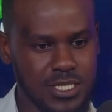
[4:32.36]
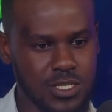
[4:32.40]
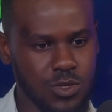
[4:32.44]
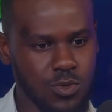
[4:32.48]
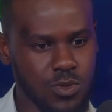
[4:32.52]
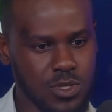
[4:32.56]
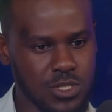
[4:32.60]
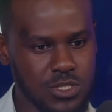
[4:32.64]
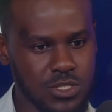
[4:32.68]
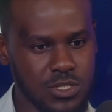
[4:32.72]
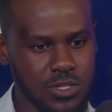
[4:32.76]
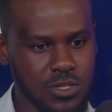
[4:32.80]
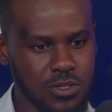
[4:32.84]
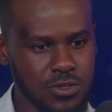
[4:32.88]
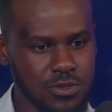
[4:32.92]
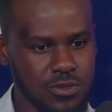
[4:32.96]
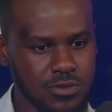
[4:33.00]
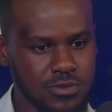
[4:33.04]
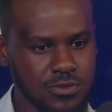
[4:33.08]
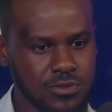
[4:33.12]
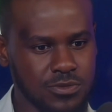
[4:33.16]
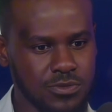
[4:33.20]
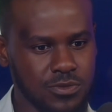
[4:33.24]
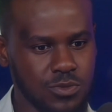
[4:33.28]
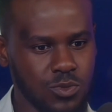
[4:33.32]
there's a question
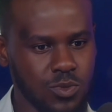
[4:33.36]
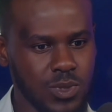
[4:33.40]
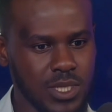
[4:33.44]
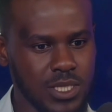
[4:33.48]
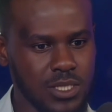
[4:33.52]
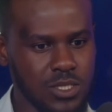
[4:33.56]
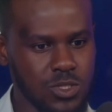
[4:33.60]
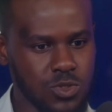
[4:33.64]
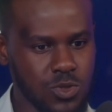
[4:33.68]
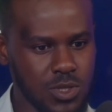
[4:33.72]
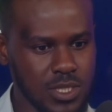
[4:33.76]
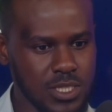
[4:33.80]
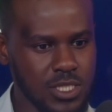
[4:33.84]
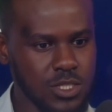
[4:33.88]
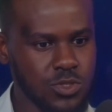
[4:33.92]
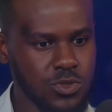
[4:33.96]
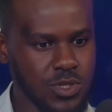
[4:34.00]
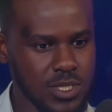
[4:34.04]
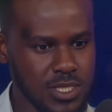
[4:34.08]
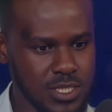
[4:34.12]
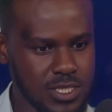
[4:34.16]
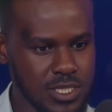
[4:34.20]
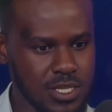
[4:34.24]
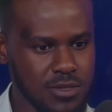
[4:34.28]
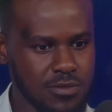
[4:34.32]
of when
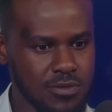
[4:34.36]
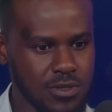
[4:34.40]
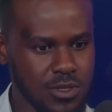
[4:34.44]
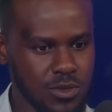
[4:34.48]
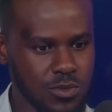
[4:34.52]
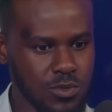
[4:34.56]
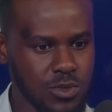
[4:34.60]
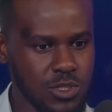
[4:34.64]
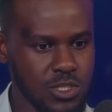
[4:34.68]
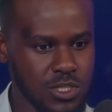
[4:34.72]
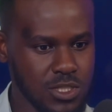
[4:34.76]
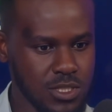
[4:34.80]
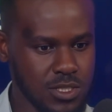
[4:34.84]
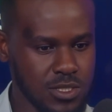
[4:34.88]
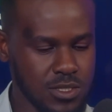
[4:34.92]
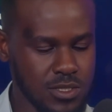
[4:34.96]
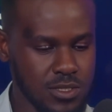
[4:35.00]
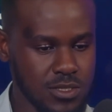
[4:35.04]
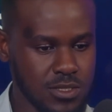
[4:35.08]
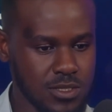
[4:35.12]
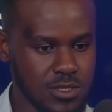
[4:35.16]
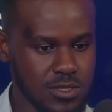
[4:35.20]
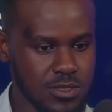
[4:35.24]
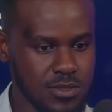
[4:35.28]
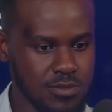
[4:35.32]
2027,
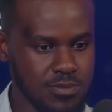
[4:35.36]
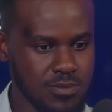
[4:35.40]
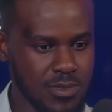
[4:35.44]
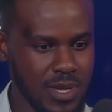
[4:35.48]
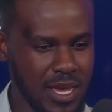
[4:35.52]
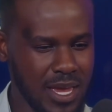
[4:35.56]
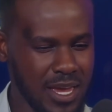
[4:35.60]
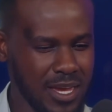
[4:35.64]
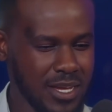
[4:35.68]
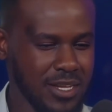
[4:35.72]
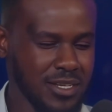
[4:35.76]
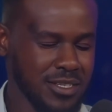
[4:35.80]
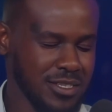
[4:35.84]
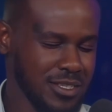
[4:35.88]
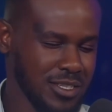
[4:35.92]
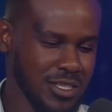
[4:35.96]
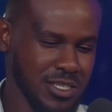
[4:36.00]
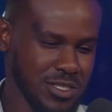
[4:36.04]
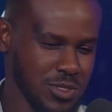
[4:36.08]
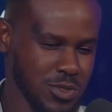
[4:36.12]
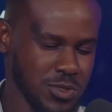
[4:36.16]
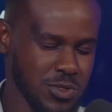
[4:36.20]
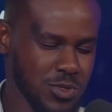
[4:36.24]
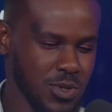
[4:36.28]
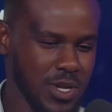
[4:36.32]
and
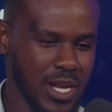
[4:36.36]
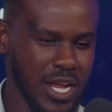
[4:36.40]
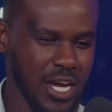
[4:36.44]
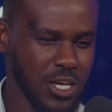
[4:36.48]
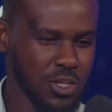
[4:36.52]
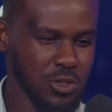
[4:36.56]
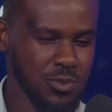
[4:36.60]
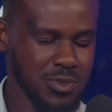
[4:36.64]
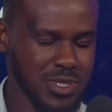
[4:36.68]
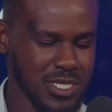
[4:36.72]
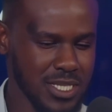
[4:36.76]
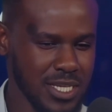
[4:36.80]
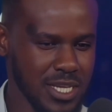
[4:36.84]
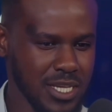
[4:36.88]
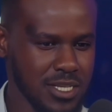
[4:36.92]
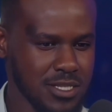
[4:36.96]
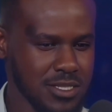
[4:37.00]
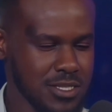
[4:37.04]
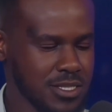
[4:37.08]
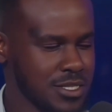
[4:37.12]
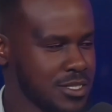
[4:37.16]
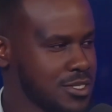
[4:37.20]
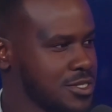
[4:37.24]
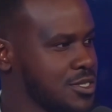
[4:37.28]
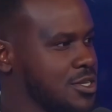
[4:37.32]
there's also an argument
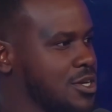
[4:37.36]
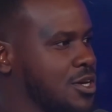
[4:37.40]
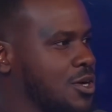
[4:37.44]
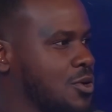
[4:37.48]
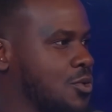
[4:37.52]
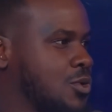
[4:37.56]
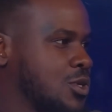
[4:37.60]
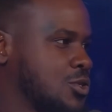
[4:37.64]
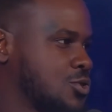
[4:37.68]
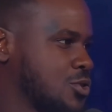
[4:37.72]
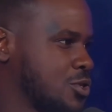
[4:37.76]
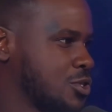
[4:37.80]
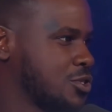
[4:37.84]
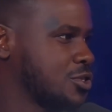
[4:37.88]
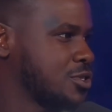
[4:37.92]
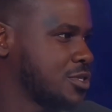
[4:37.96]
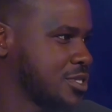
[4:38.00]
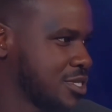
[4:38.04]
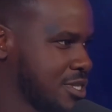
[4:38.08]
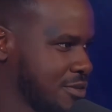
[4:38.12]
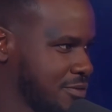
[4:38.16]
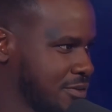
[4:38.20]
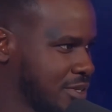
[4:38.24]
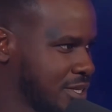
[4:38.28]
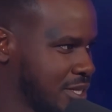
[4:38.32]
against this, when
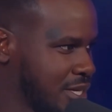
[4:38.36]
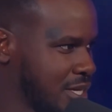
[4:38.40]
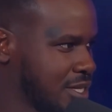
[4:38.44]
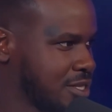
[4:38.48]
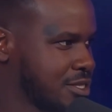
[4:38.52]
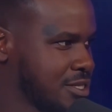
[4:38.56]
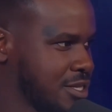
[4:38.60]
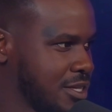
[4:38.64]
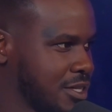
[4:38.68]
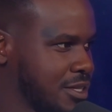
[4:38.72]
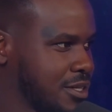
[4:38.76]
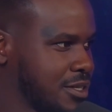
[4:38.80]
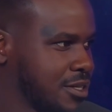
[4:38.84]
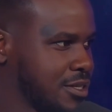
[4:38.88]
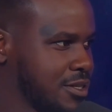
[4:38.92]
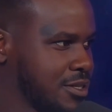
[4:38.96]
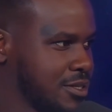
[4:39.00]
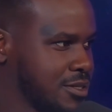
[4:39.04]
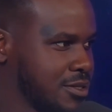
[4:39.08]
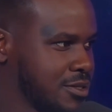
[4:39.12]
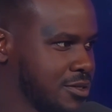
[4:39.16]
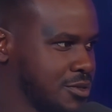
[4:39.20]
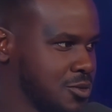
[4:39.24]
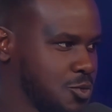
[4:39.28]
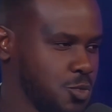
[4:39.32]
2027 gets here,
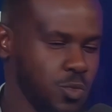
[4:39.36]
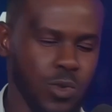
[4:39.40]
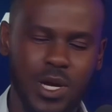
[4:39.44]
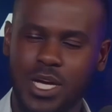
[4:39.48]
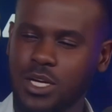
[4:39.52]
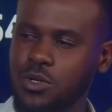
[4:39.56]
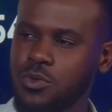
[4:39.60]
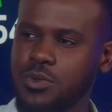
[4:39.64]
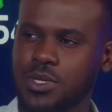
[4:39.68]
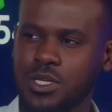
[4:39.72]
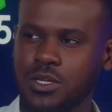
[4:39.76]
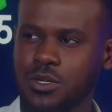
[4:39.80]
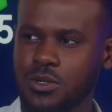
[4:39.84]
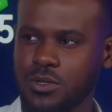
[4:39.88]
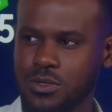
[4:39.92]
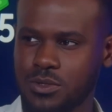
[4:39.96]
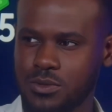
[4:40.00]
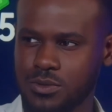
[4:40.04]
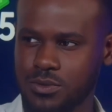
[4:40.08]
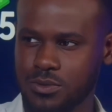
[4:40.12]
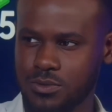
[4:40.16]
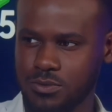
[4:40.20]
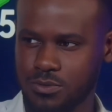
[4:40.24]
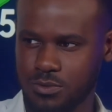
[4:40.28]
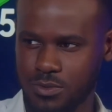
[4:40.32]
where do we go?
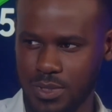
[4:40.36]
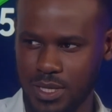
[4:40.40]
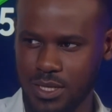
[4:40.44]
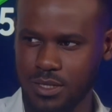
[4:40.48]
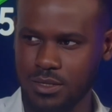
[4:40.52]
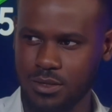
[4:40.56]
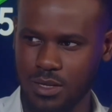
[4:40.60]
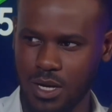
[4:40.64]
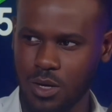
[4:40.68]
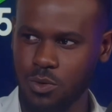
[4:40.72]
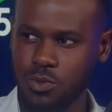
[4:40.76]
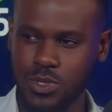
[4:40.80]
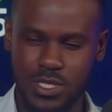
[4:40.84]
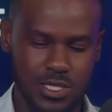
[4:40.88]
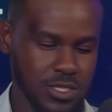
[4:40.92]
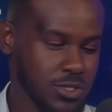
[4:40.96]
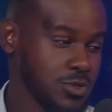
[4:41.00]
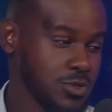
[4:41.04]
Like, are we